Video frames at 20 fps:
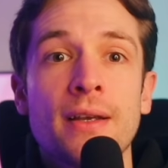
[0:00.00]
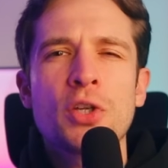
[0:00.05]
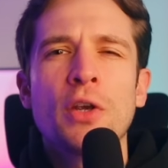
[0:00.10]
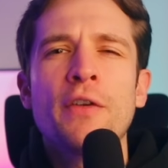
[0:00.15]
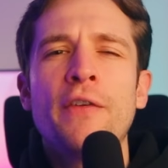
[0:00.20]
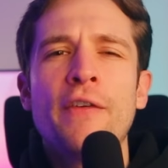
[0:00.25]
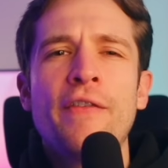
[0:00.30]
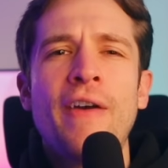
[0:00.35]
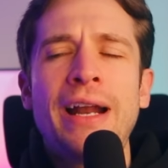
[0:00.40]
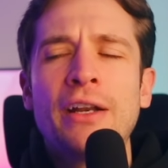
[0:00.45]
So
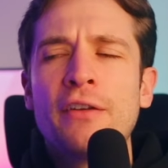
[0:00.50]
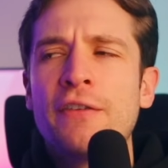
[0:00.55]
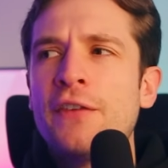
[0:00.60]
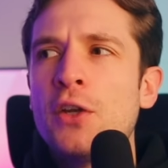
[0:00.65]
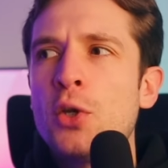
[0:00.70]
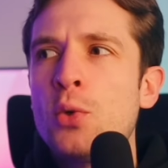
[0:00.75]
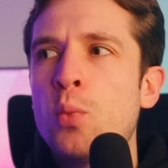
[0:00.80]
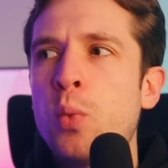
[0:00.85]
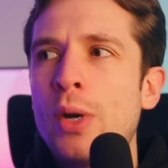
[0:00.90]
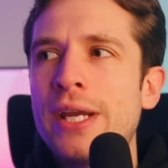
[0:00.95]
if you've had a
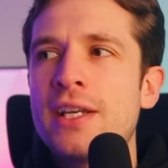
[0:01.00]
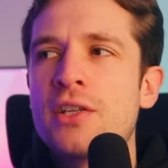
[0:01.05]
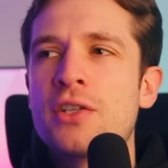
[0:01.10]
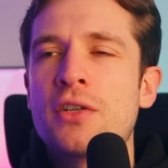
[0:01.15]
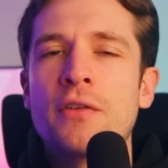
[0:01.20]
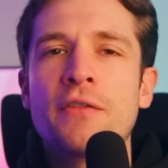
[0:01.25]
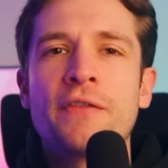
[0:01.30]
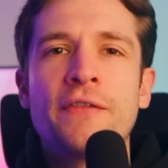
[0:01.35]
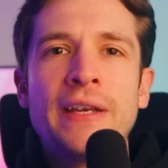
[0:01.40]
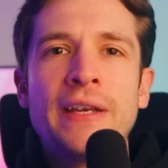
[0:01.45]
few weeks of